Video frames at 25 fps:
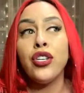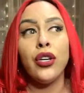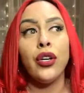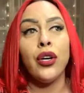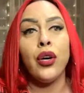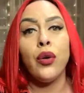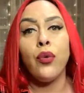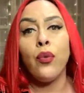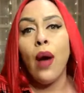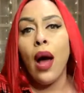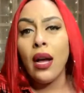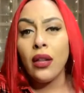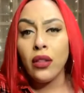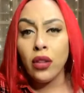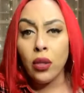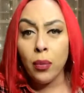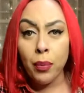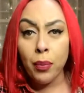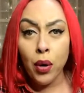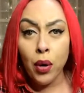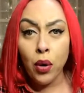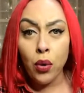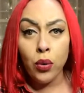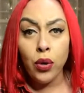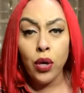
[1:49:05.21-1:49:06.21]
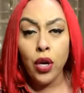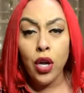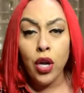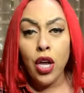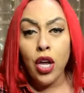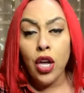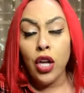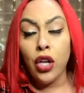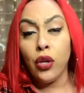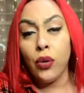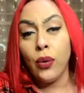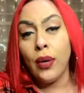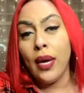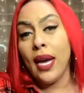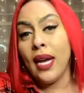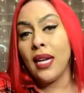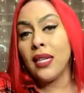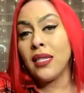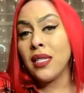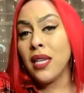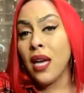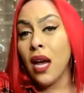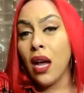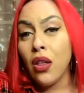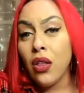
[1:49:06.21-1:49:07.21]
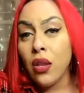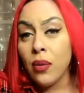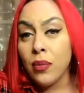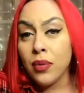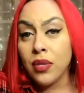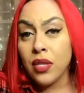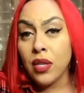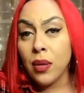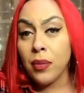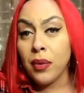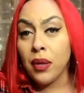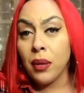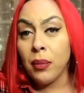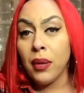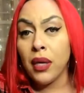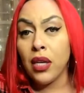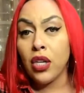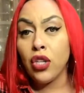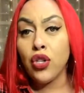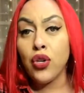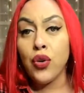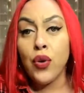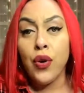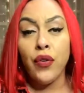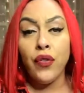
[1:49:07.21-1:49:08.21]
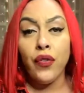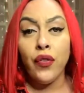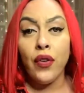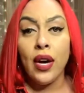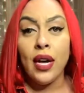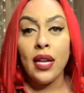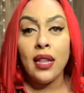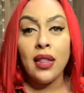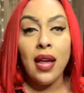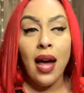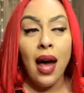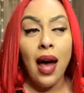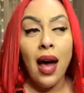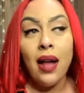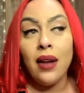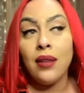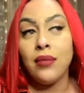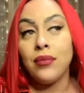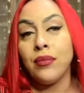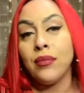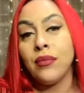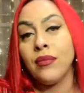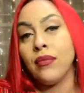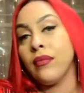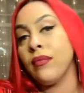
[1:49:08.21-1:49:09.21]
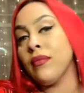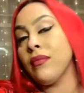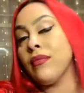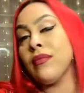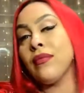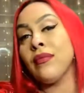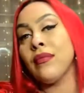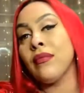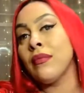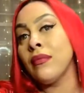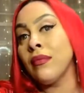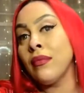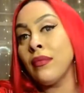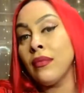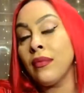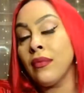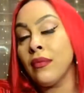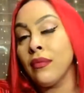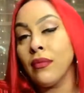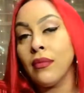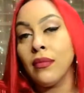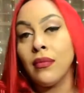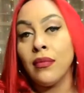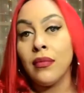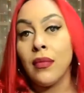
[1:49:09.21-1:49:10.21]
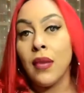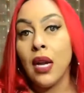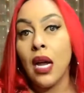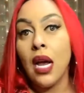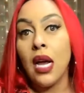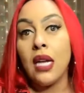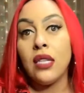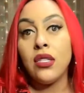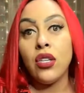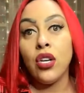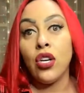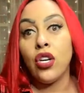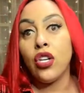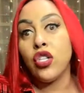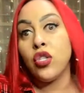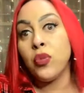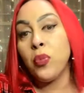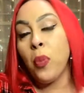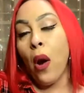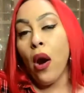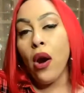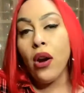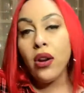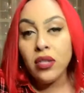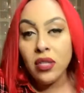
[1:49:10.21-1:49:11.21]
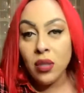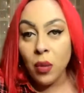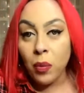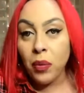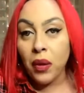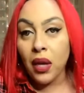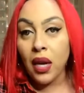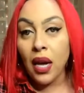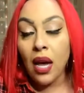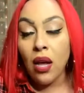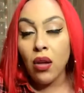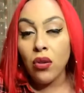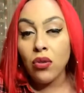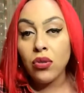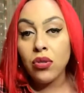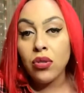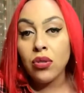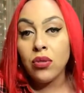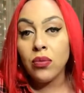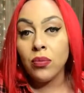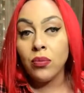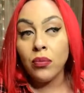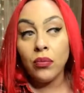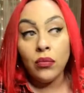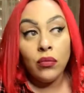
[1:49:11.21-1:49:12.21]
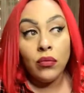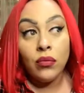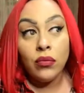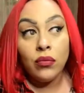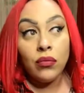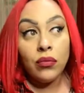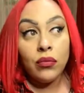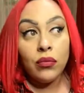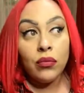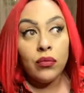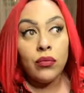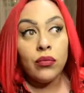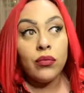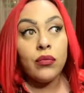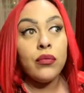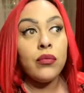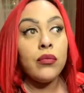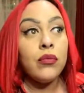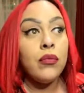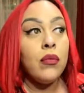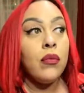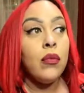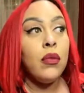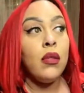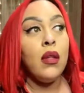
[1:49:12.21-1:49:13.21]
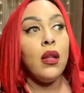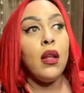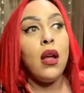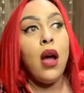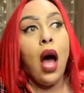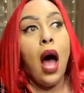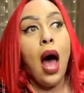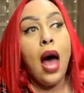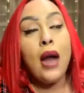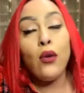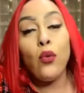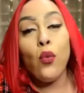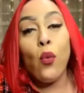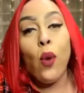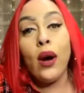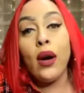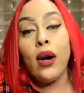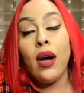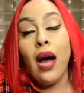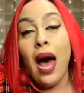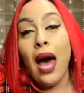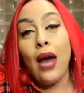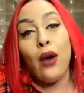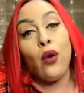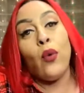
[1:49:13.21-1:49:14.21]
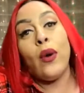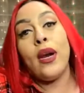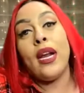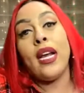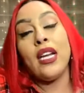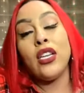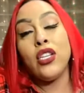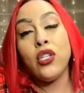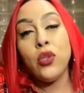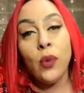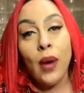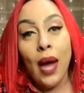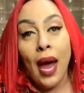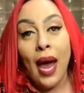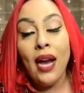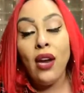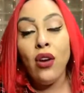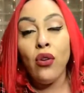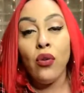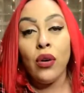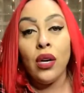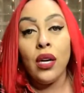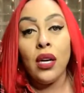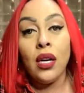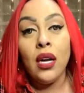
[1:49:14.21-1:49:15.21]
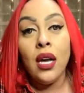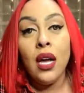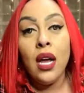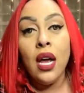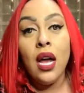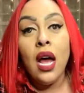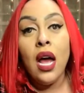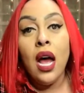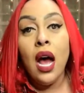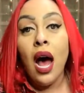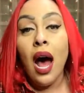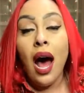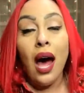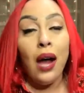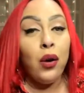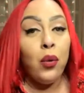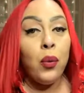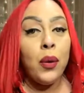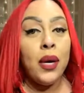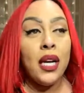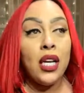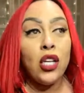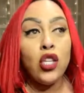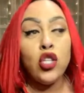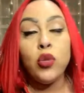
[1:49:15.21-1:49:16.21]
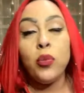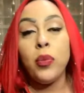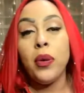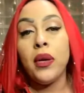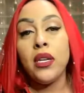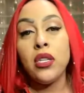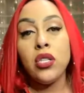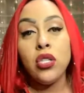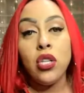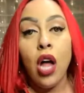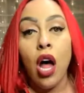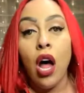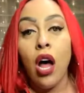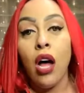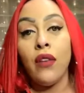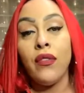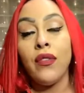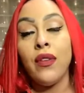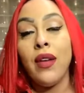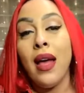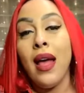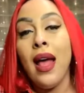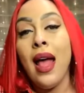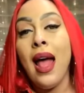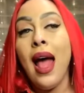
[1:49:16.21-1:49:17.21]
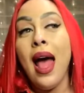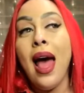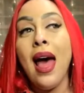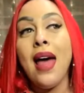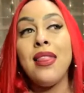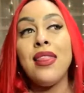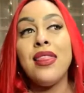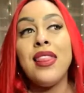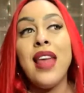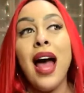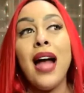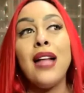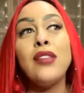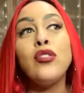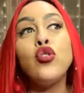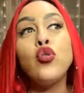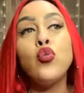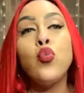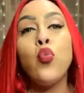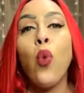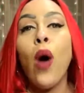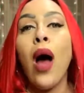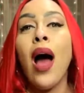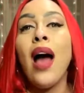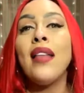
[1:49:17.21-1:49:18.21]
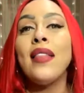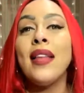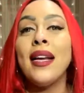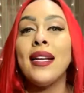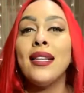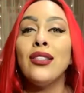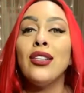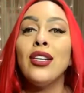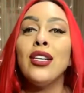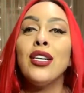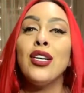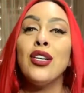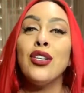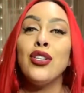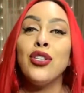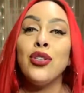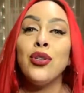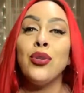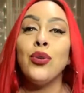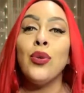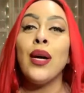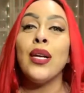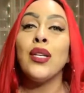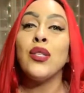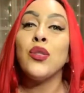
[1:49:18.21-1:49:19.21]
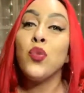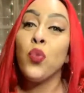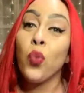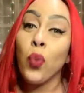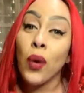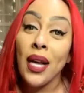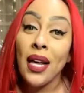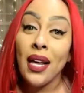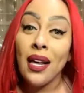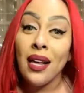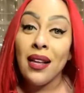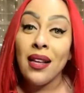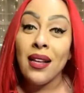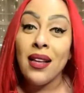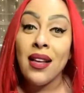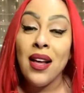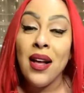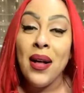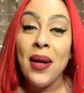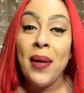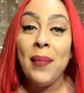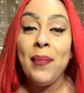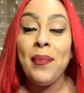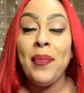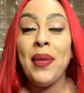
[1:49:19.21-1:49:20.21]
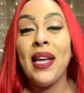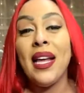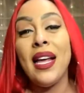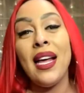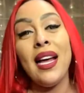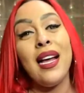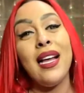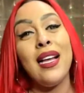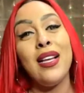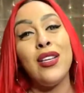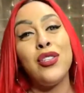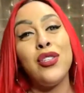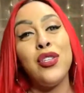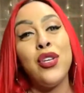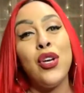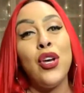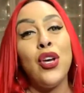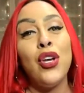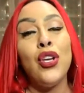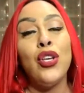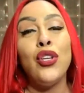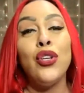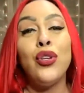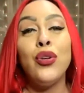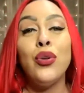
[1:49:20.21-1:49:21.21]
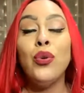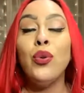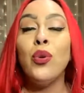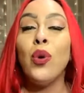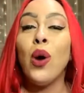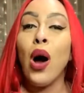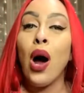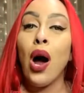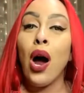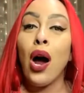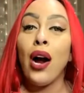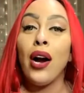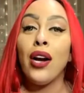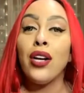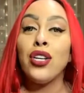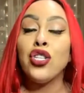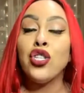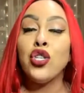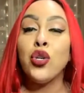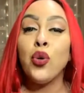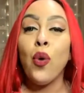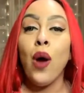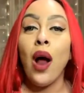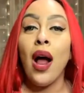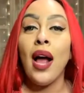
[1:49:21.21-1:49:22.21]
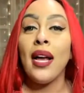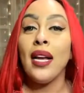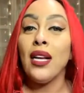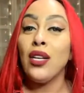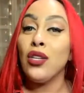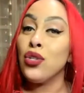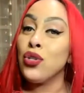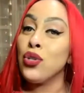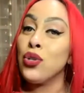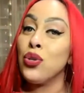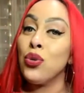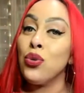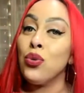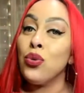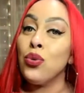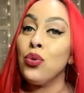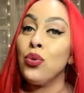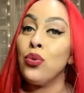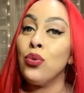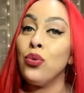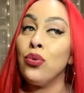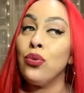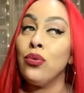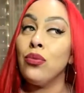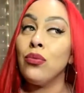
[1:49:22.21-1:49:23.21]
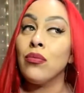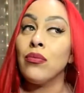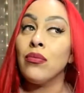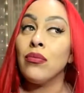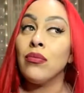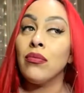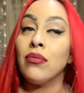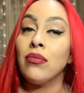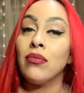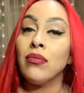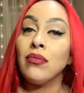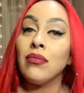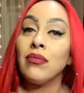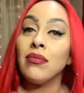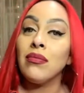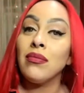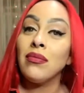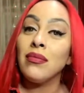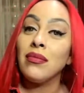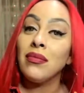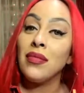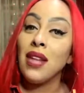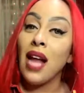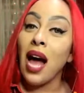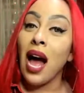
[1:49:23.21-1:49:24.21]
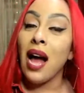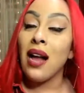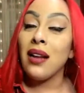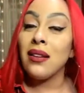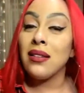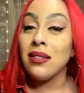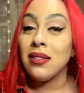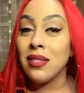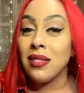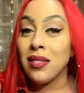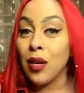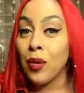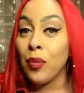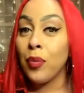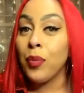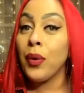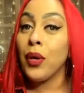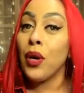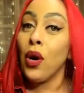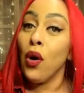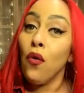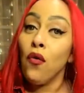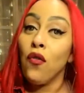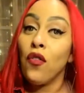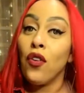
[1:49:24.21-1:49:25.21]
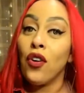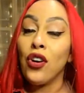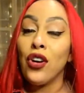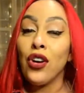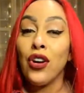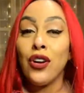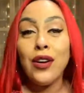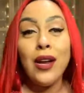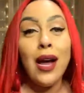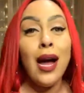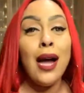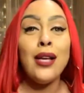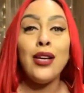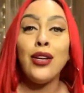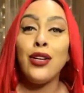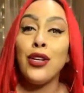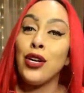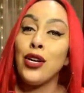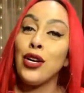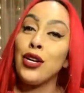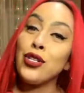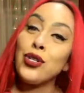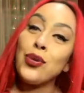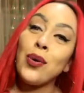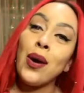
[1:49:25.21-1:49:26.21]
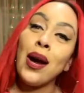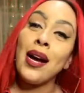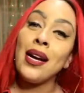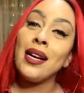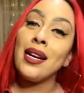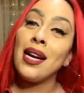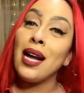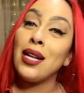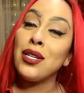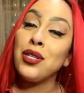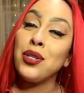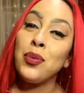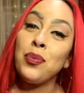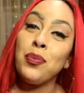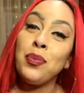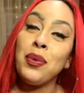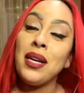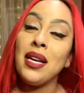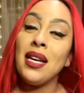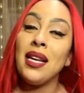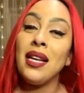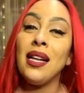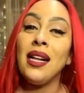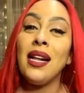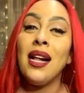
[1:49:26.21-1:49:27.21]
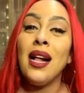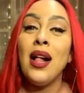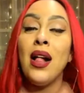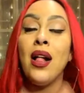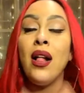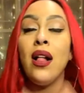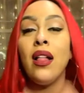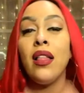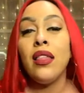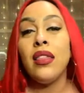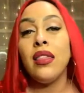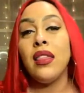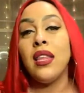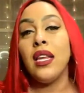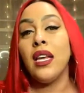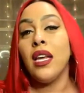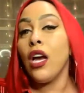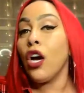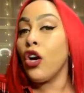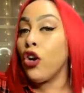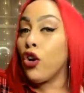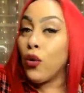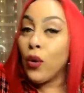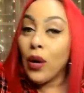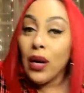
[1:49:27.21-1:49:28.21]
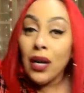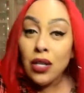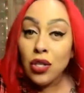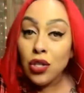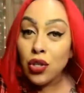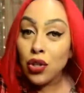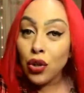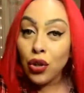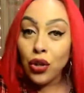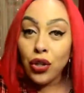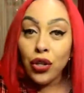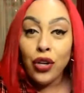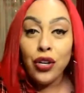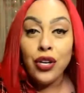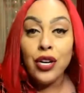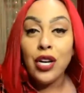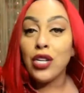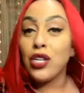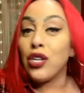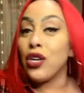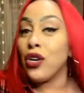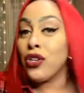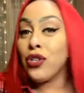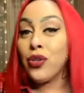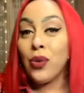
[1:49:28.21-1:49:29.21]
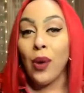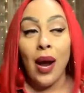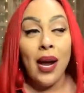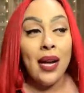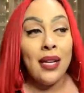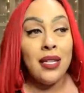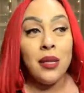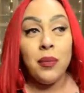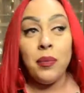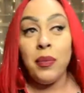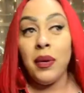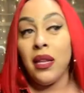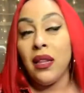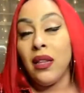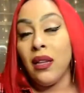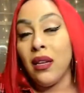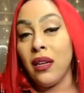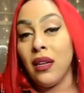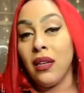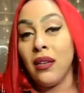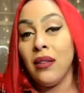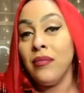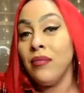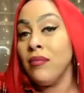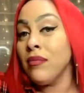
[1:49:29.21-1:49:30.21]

going to rock the boat. You can't tell them something because you're afraid that it's going to spark something else. I don't want to get you angry. I don't want to get you pissed off. And that's why they look at you as weak, because you are trying to not tip it over. You're not, you're trying not to be the aggressor. You're trying to be the,